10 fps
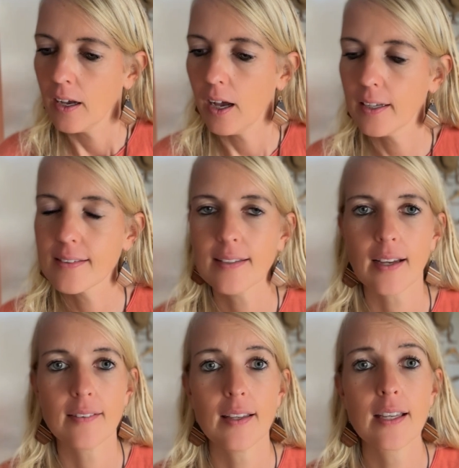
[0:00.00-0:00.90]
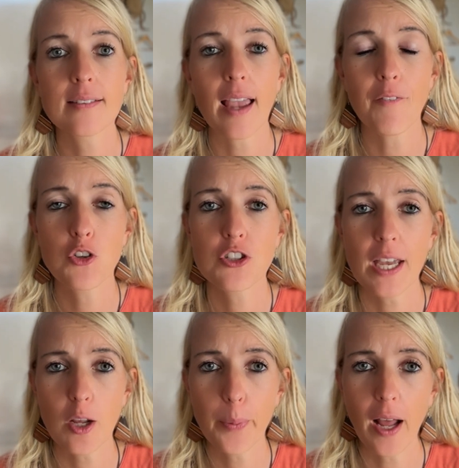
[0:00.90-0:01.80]
The second thing is, have you
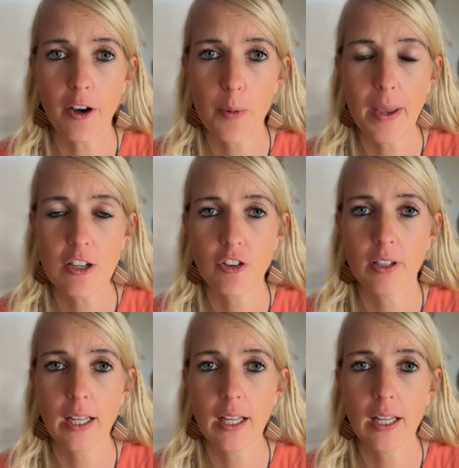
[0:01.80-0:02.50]
set up an automation